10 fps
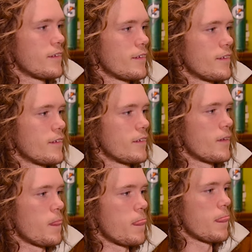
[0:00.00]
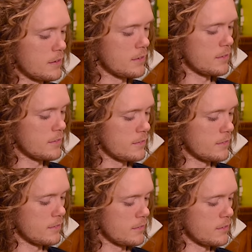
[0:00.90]

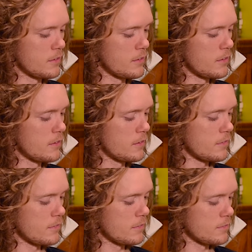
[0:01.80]
(silence)